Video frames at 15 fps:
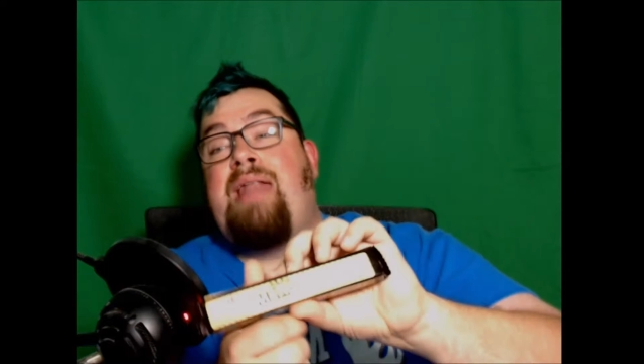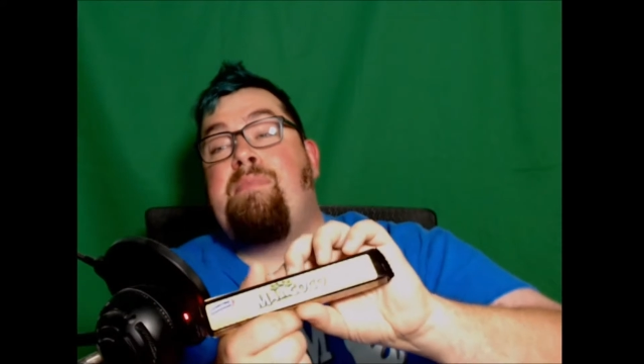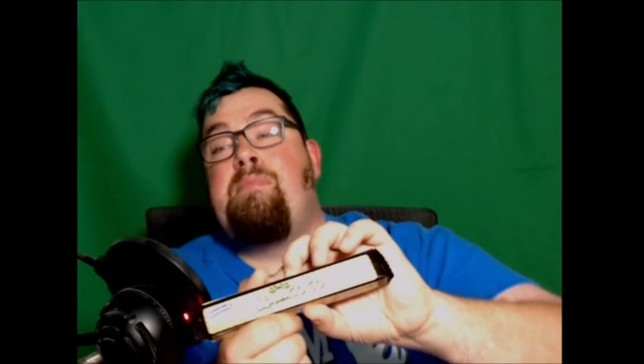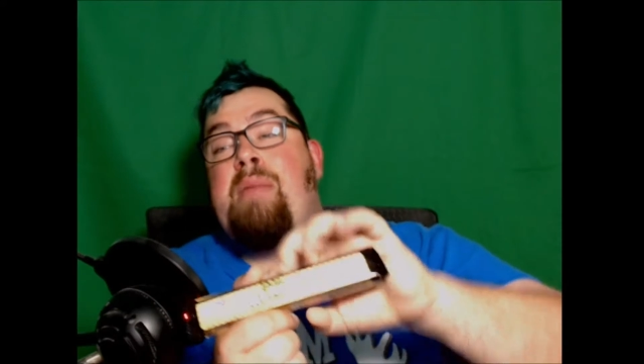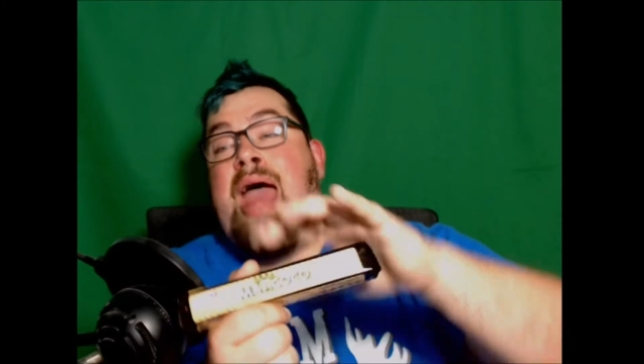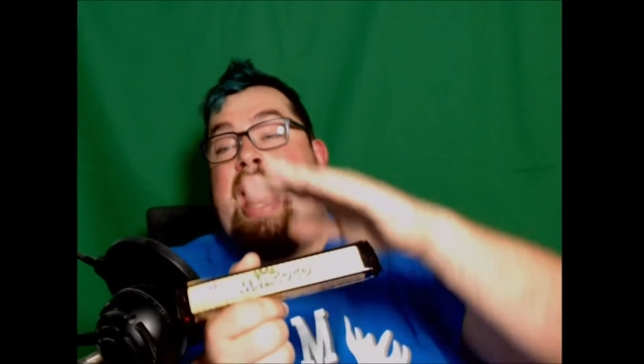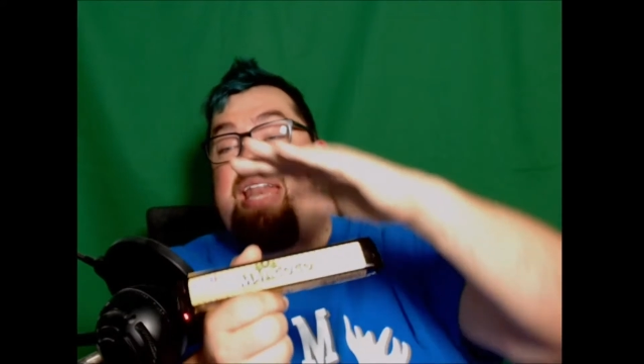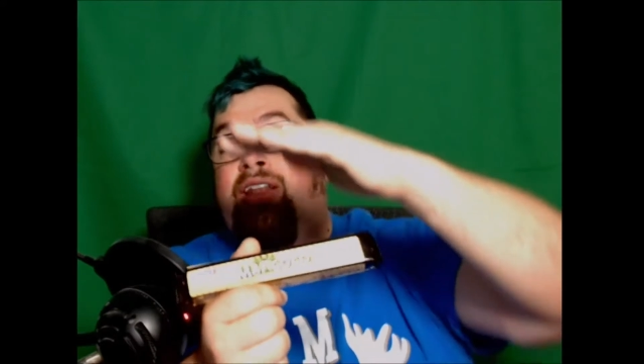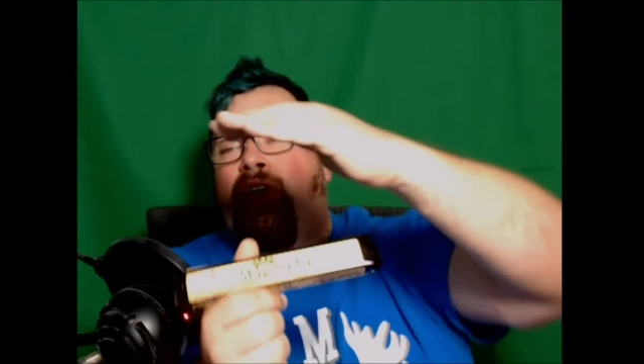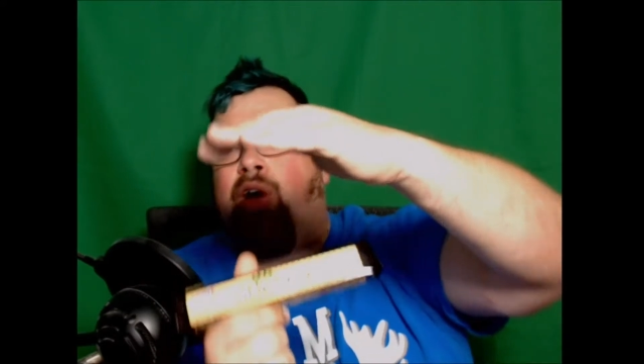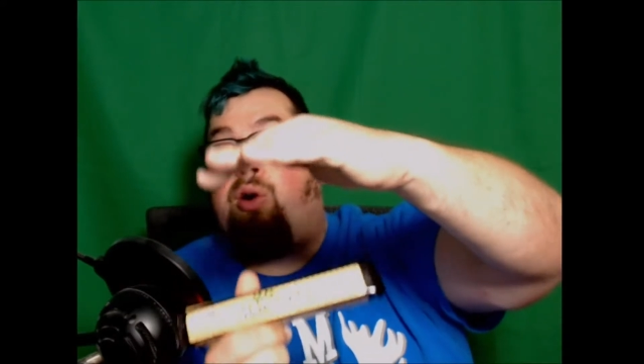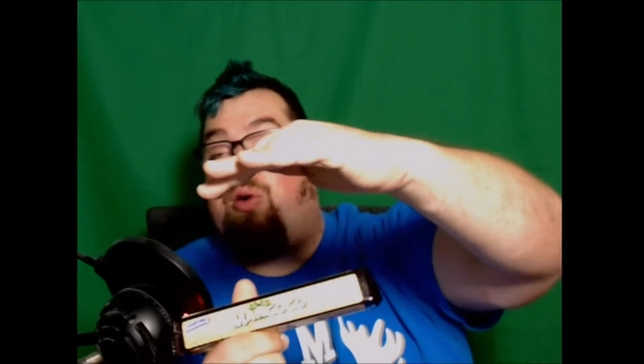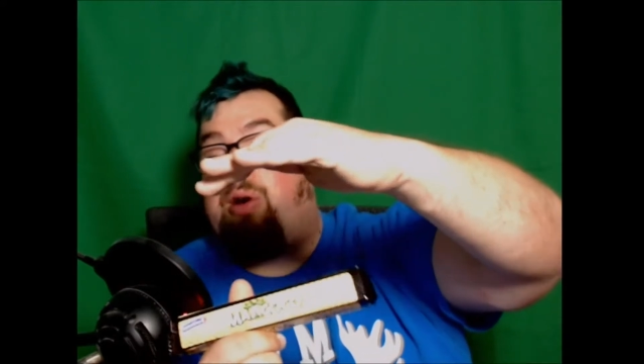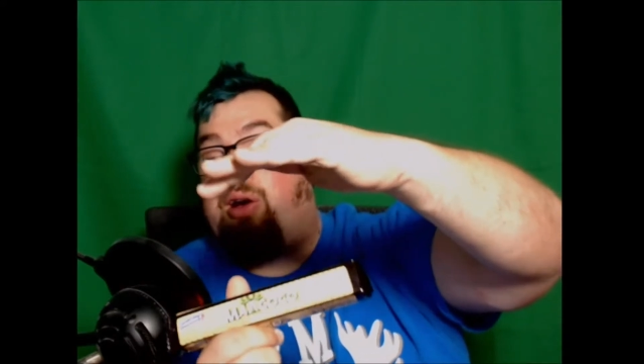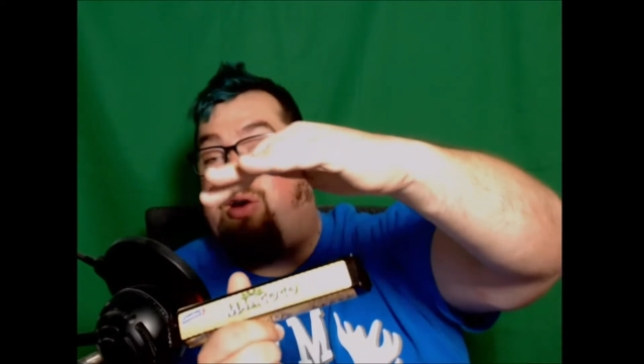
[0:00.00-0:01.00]
Man
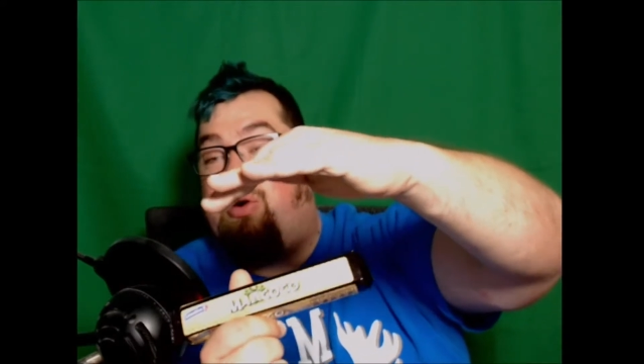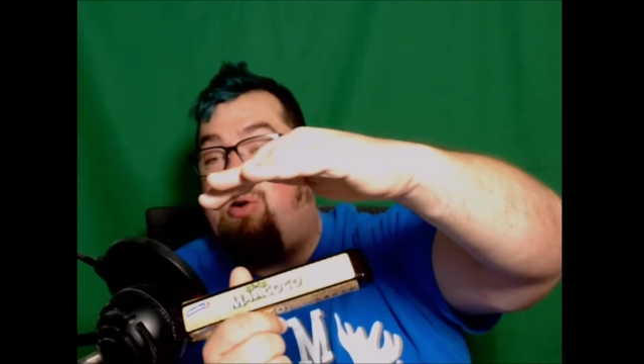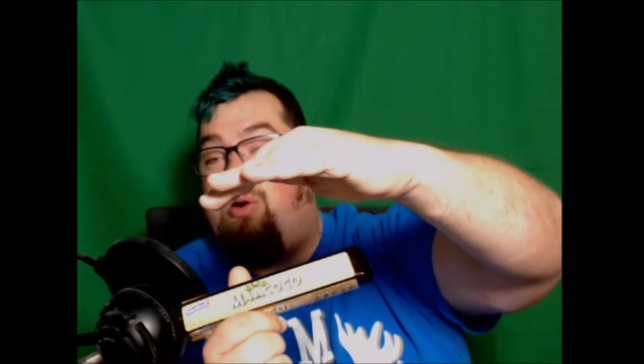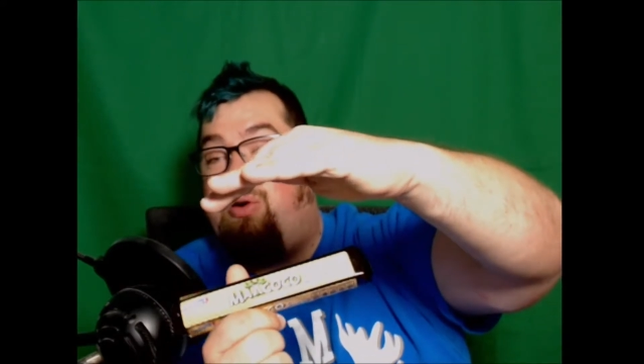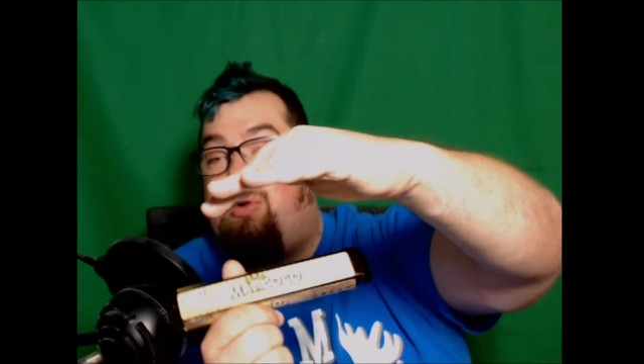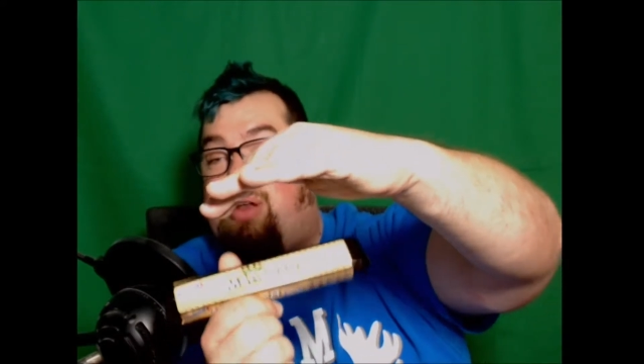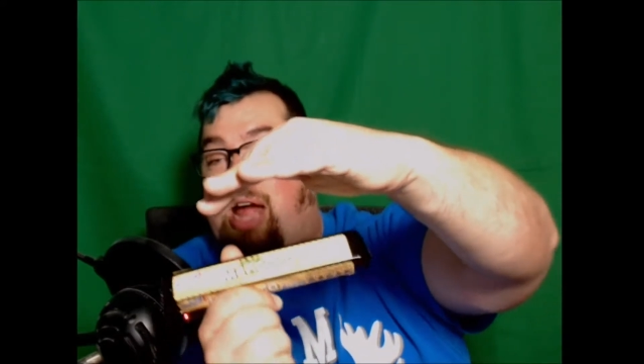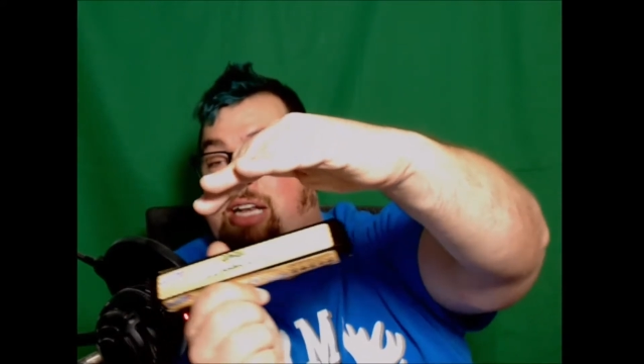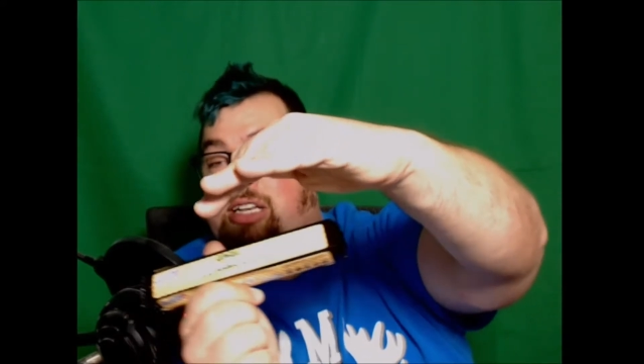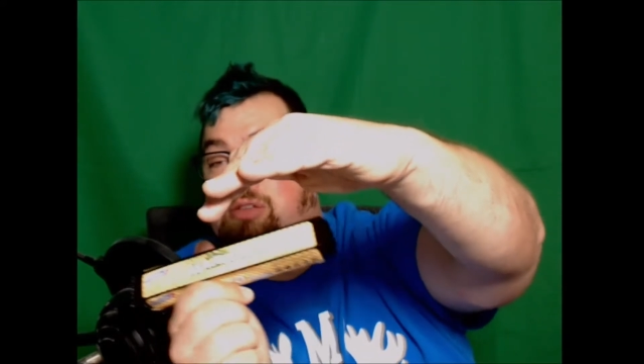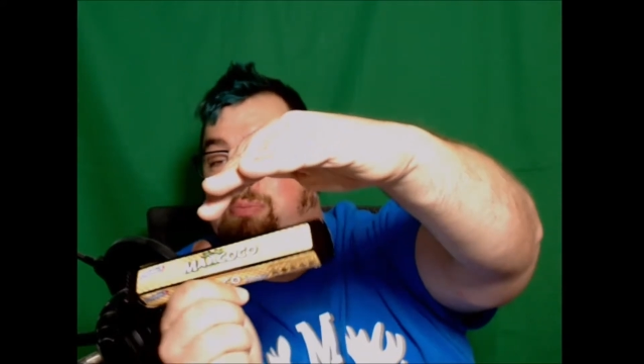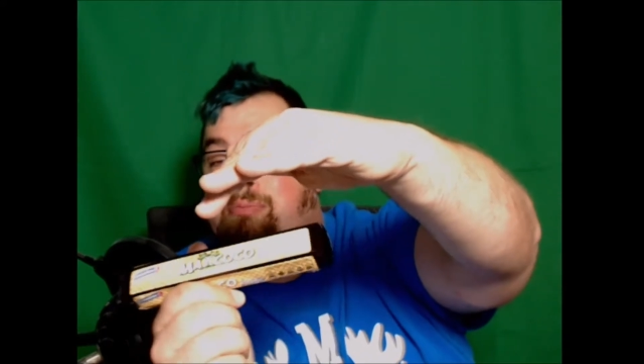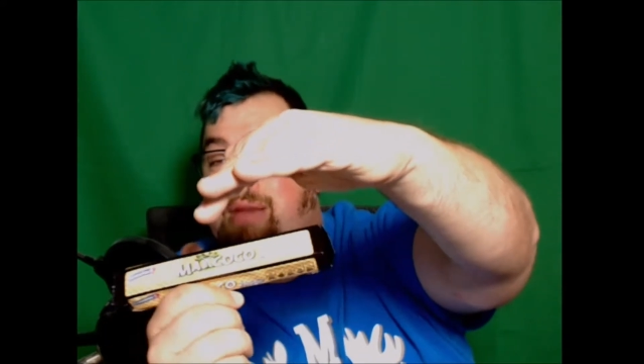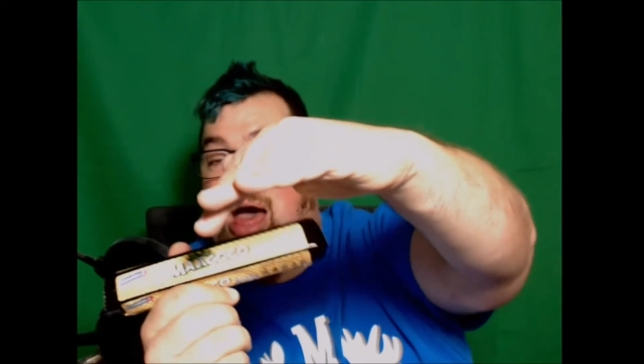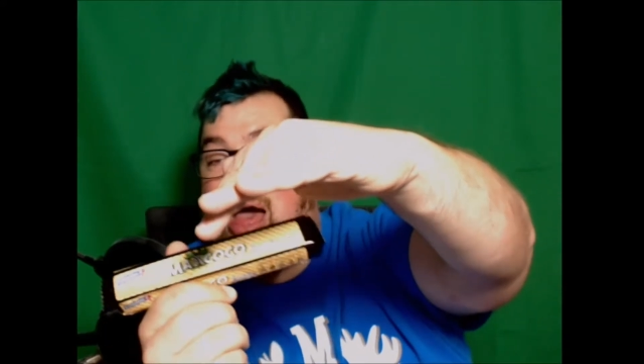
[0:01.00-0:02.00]
Coco, not
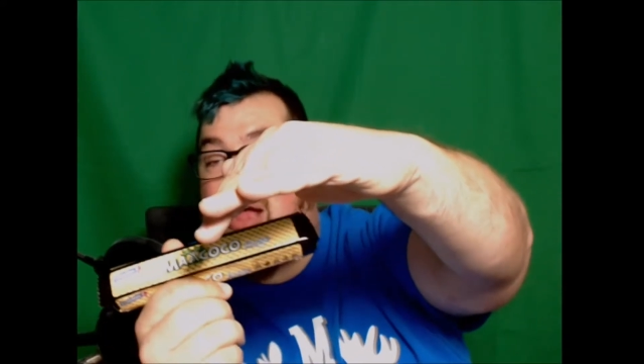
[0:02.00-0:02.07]
Ma